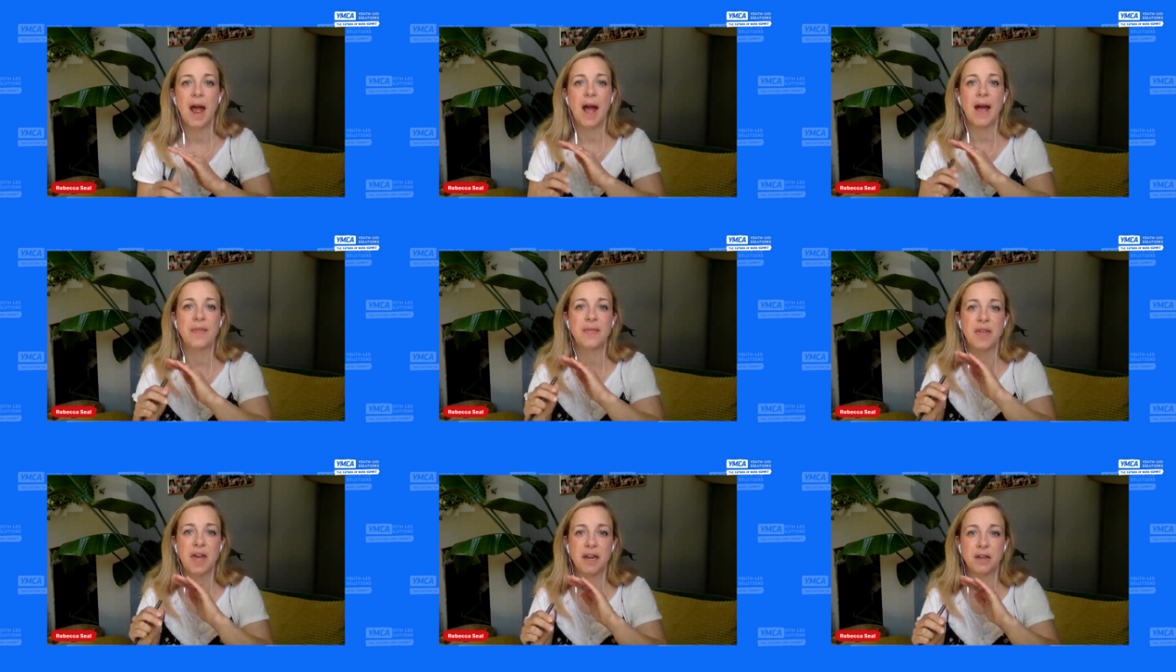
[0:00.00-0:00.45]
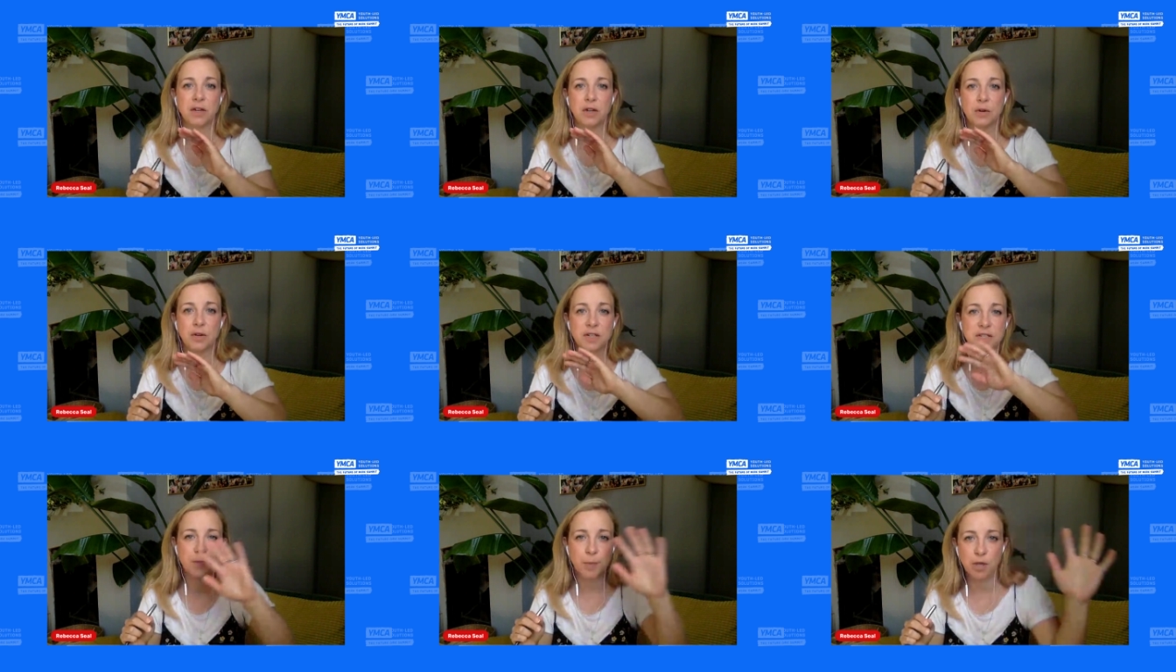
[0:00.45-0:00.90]
and then
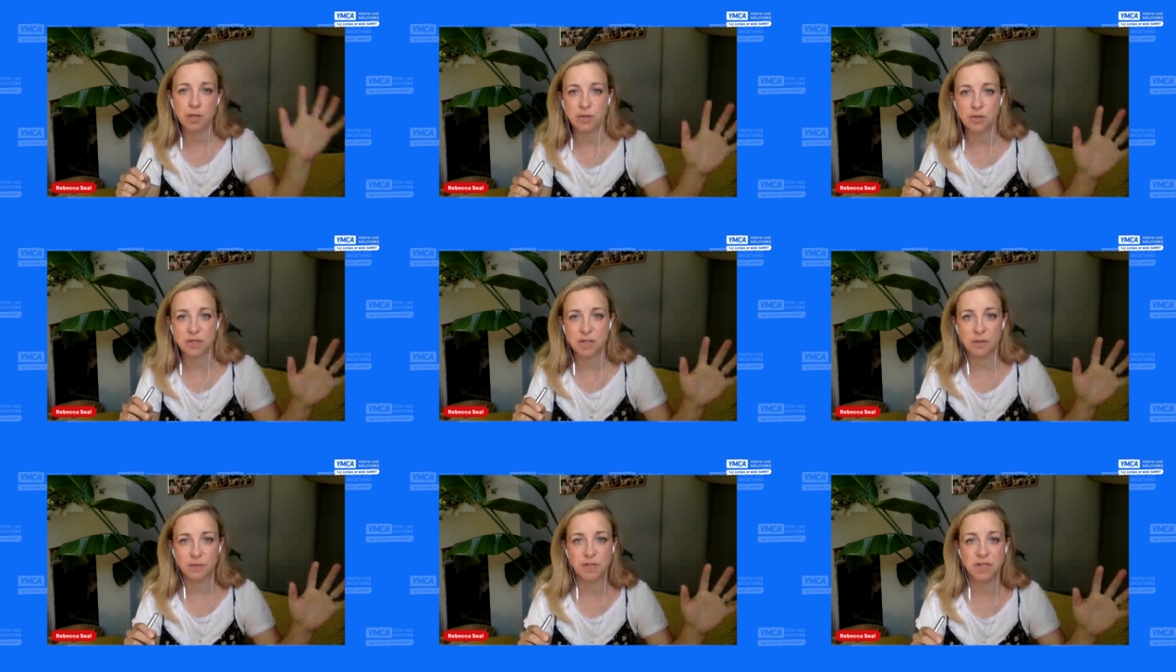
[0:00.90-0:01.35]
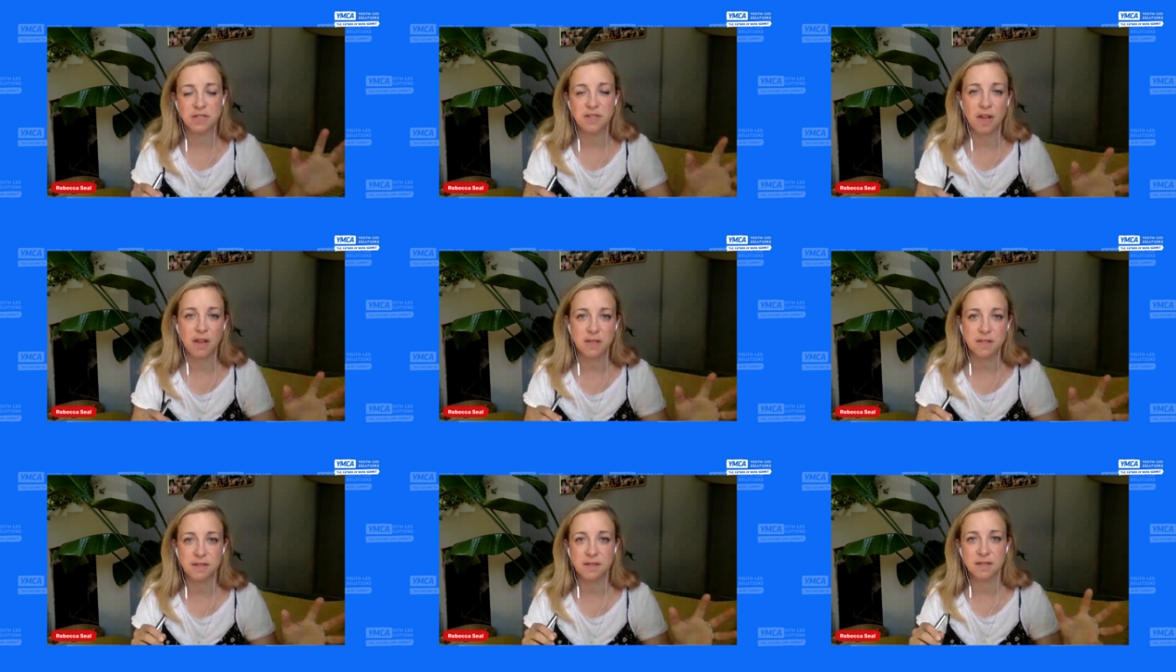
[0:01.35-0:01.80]
you'll expose yourself to
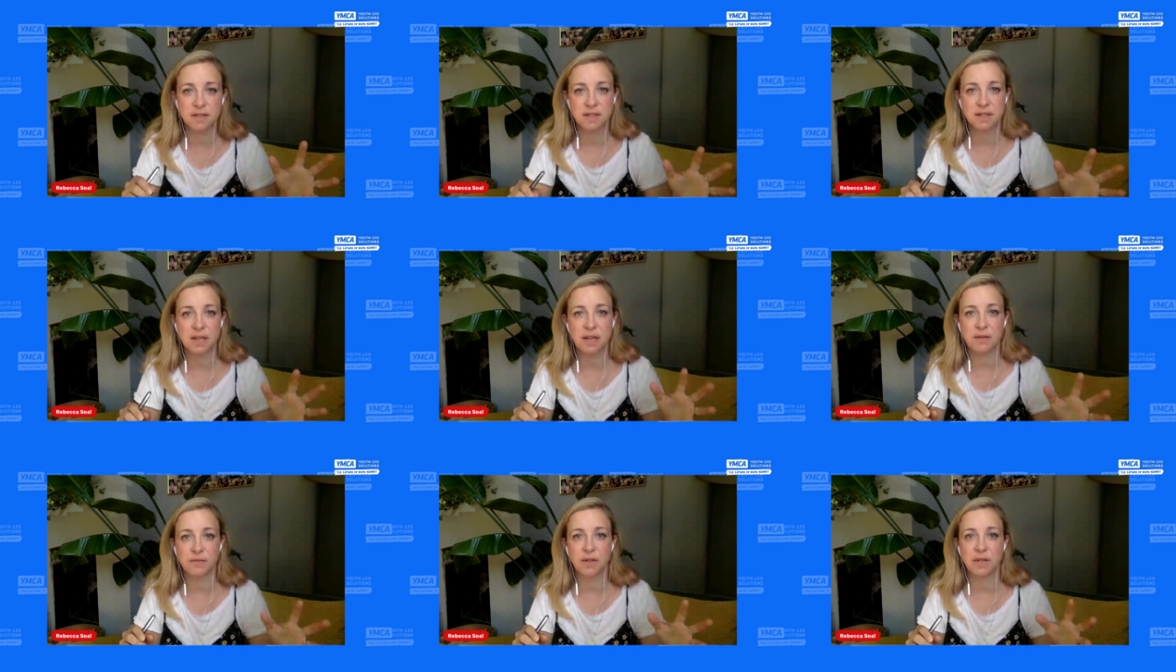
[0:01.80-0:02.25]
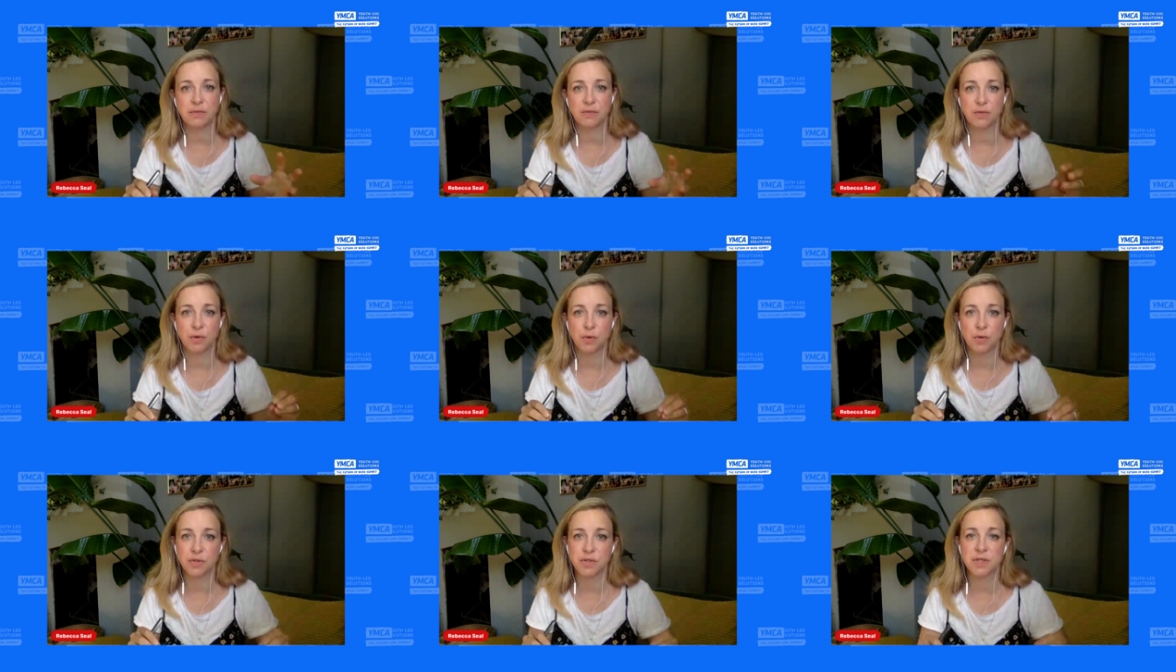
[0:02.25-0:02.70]
dusk as the evening
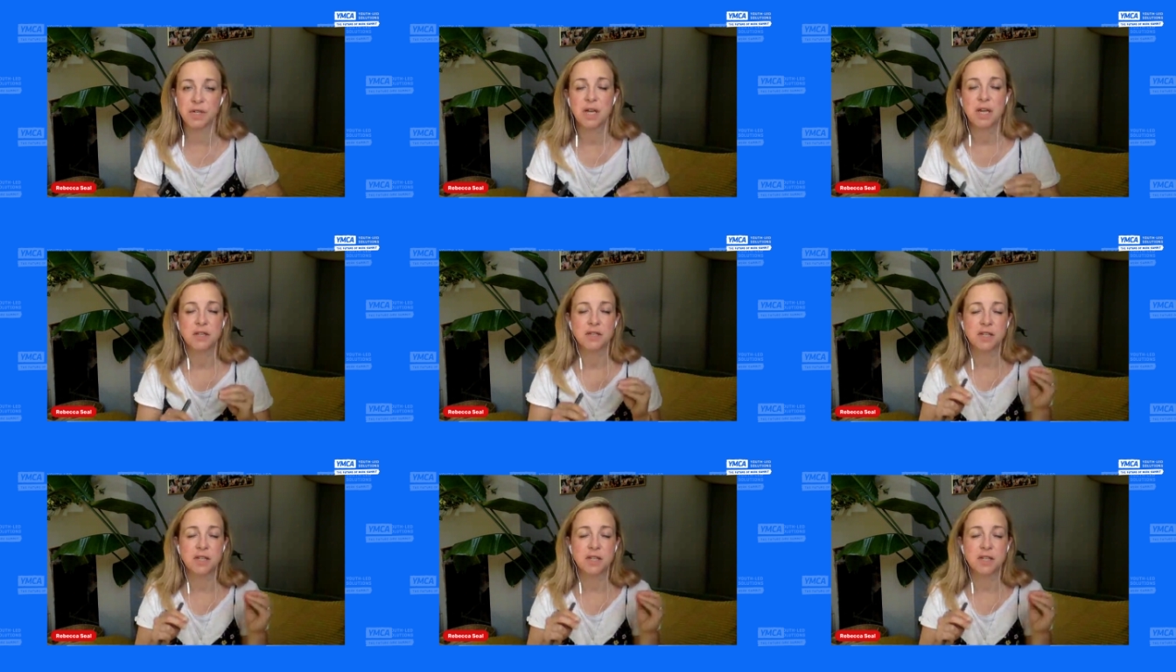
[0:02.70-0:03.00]
falls.